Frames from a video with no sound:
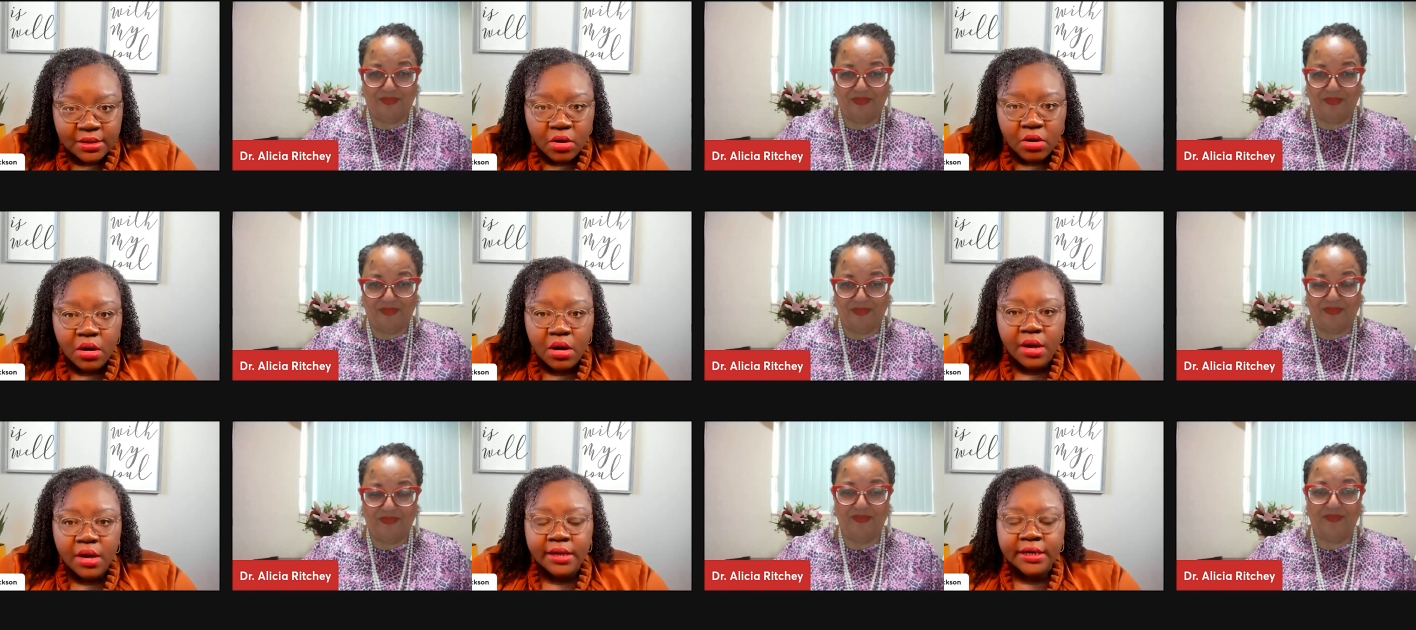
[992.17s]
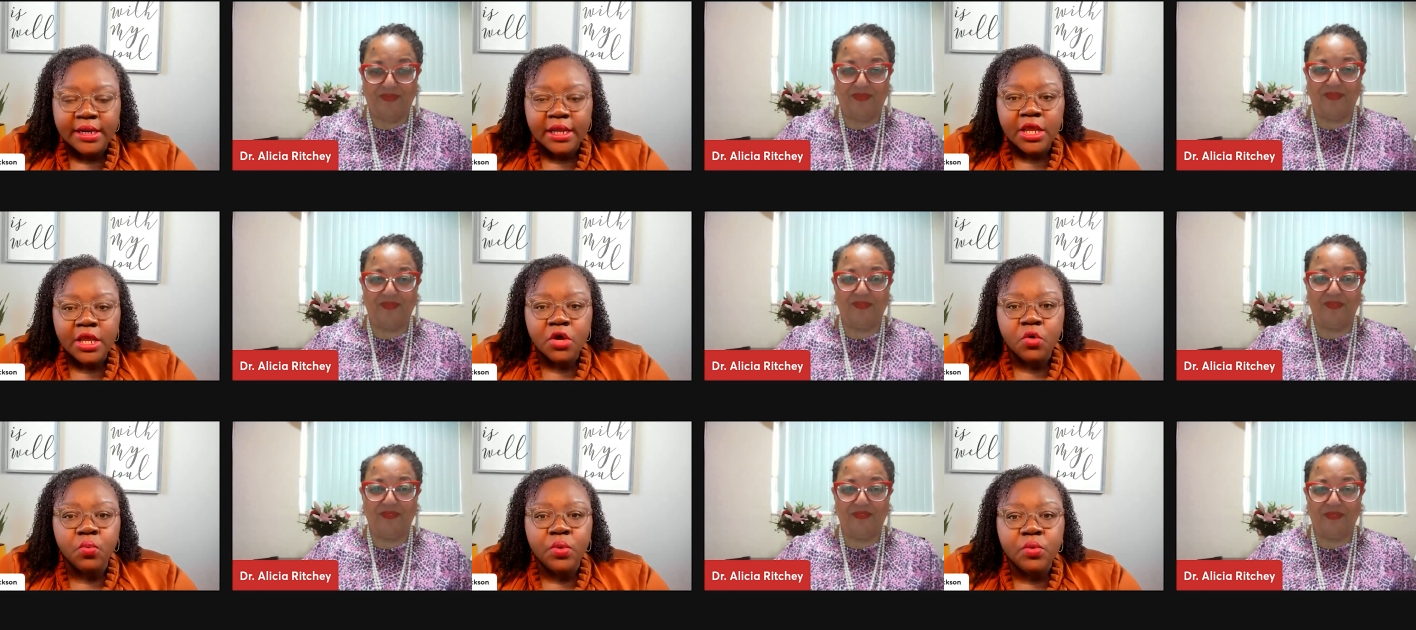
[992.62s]
Speaker 1: on.
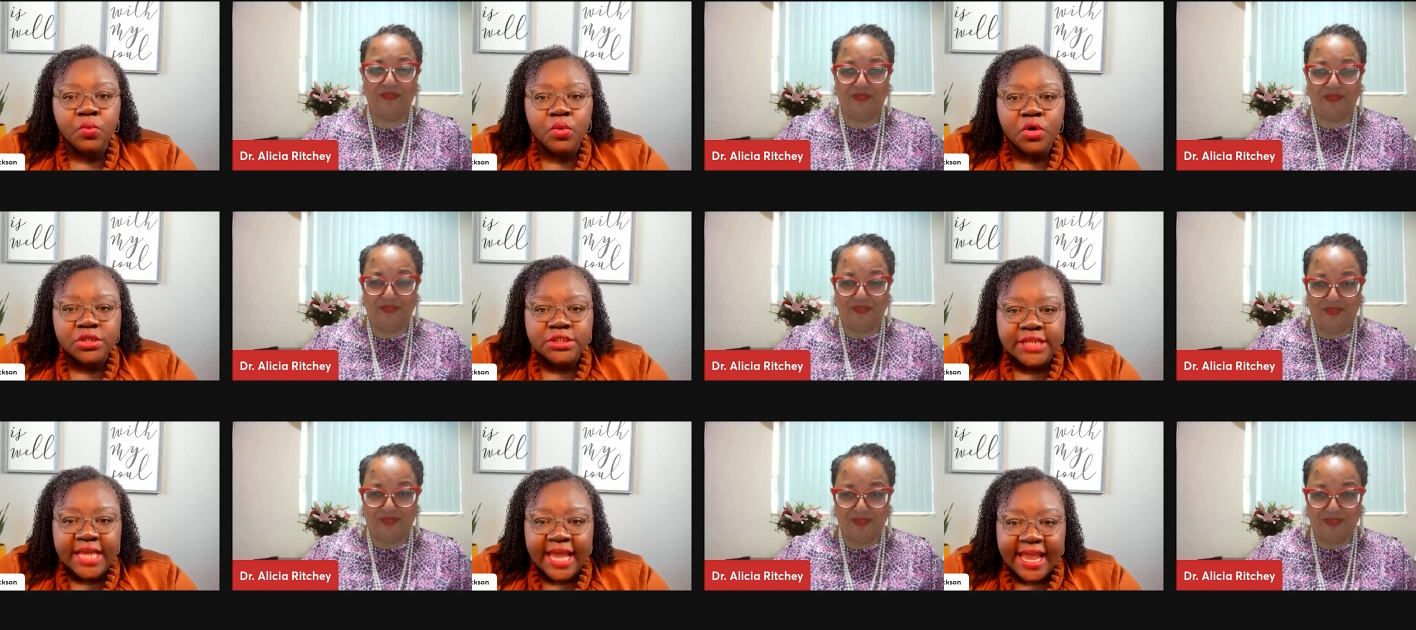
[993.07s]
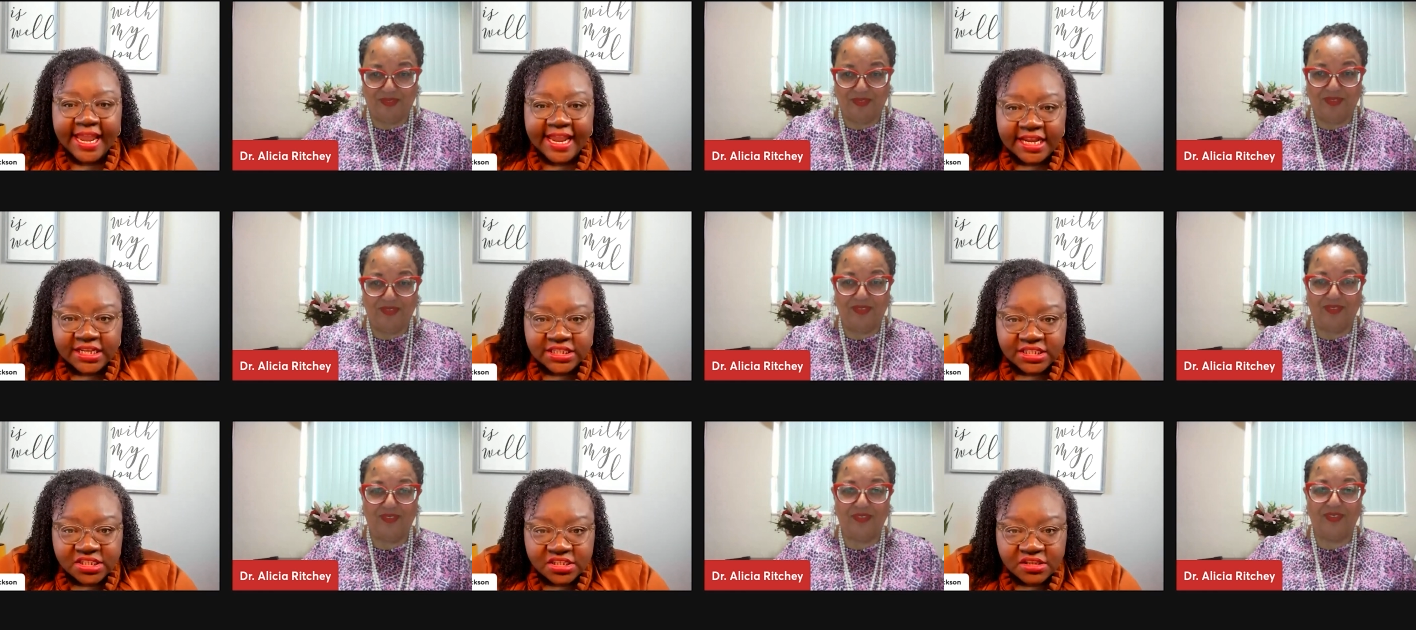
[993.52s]
We want to
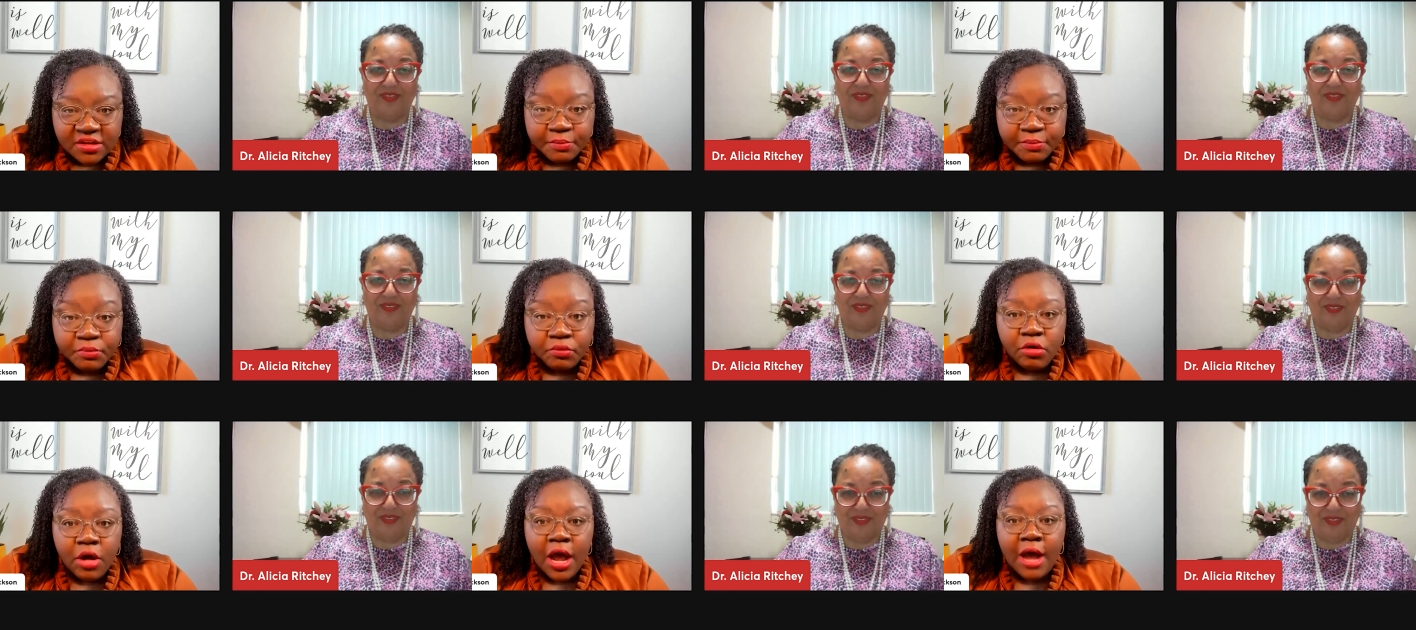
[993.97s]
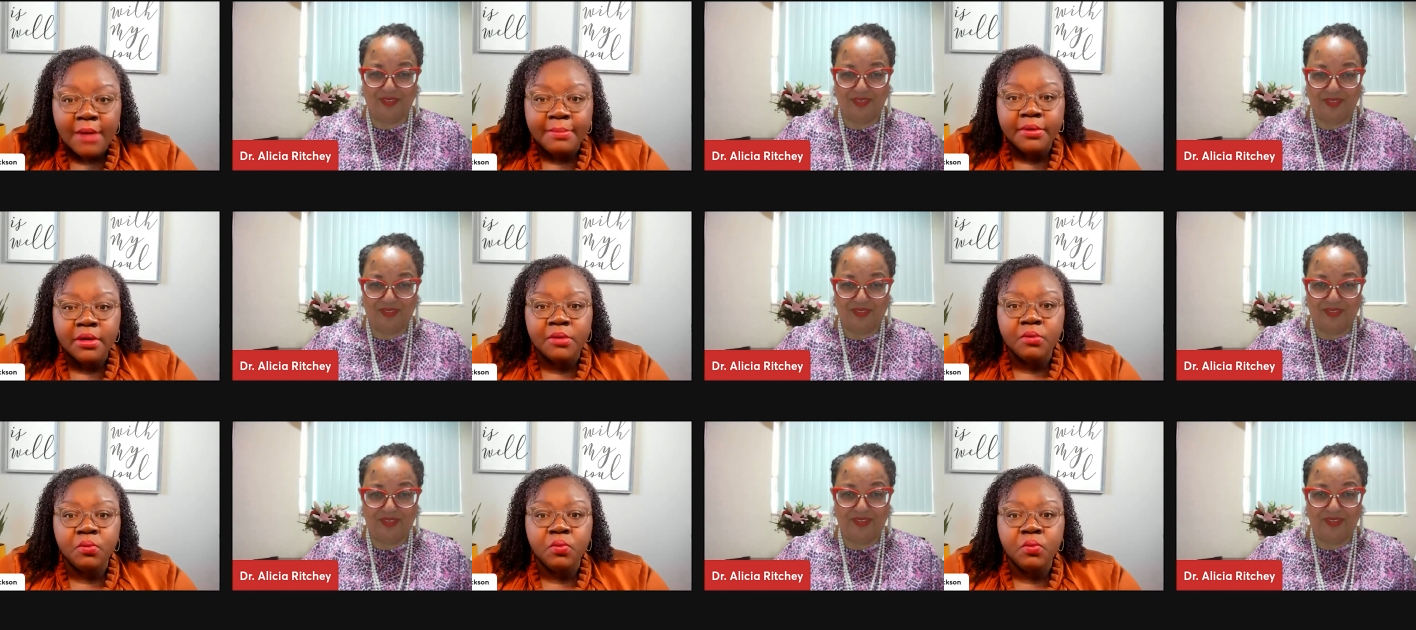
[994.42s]
answer the problem.